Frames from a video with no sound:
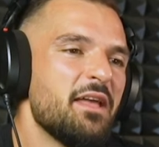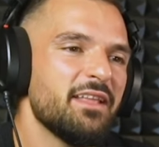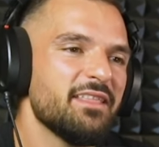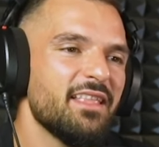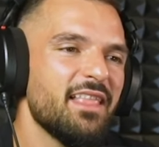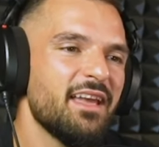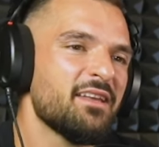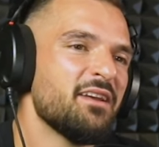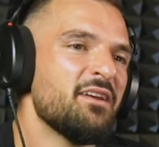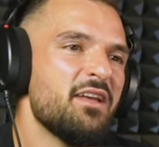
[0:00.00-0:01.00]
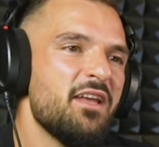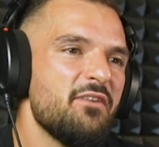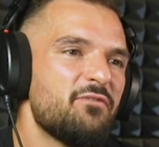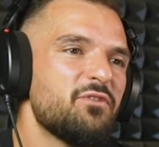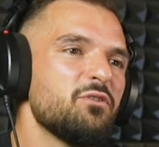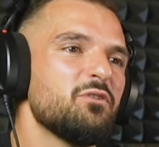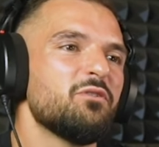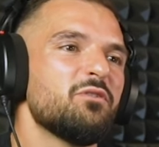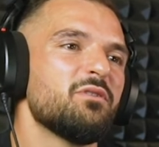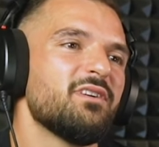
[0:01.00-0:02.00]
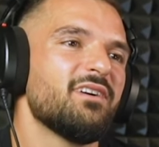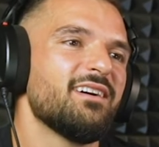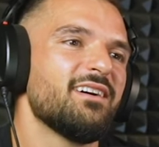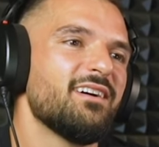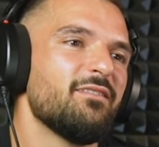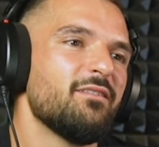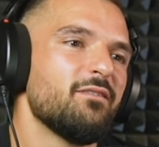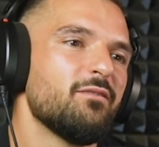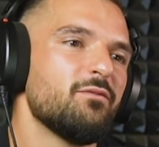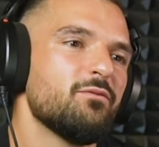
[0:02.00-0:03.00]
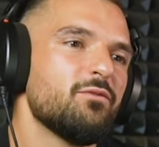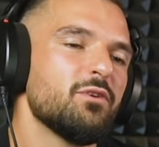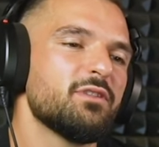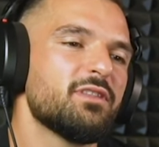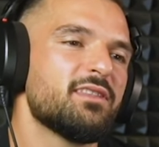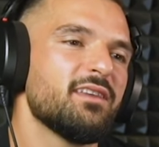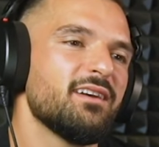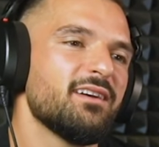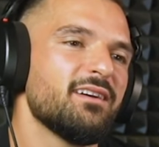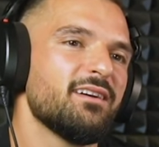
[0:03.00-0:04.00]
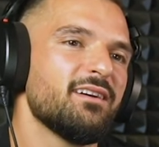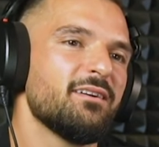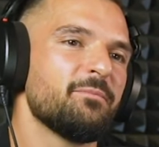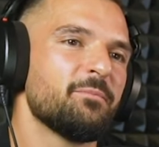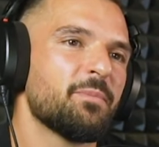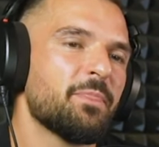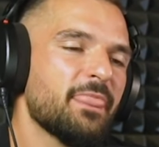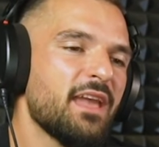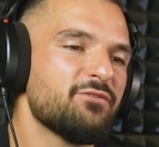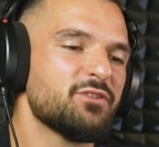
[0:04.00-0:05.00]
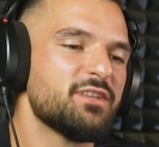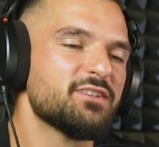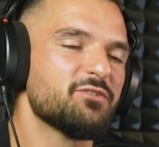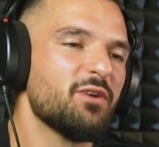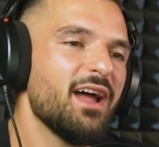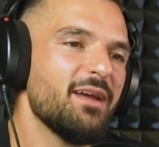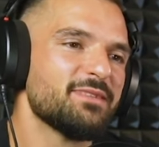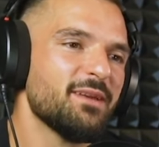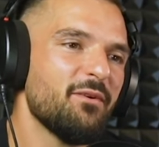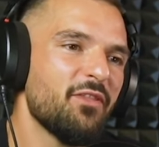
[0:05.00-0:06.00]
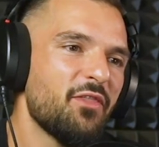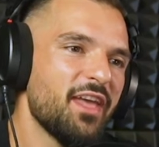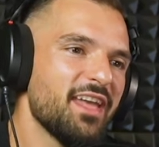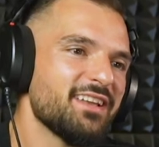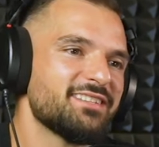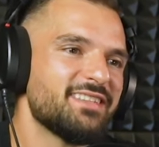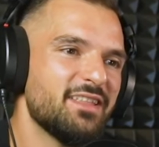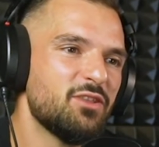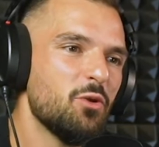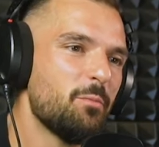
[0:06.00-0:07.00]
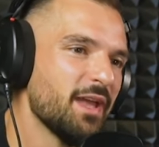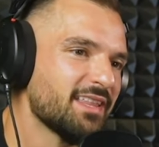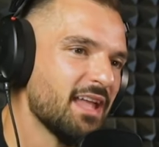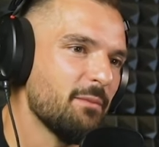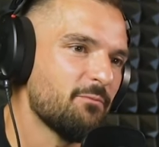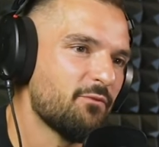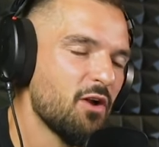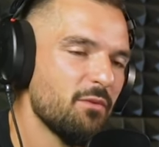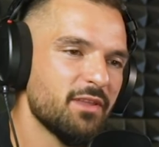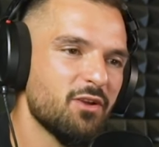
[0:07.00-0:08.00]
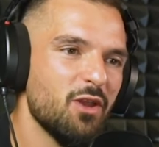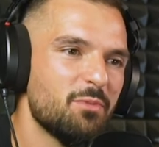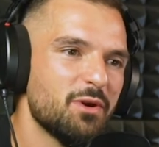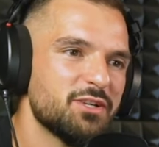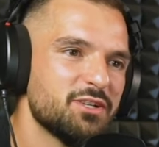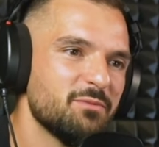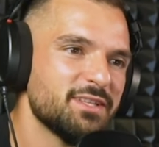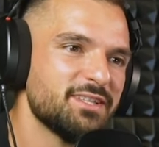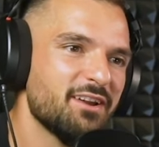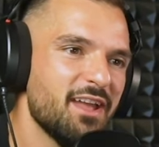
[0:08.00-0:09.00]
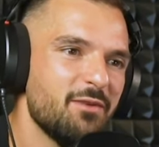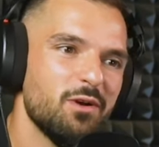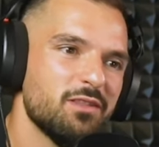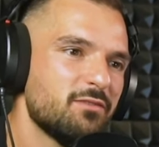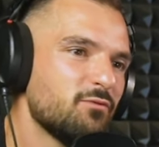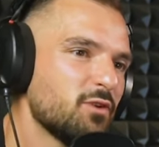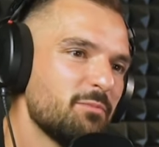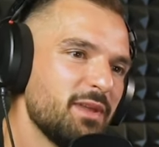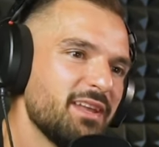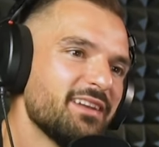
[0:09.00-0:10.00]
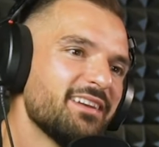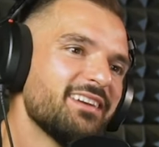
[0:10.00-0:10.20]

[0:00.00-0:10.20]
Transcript: And like, if you would uh, have to describe some of the things that you picked up from the collaboration with Sergey, what would it be?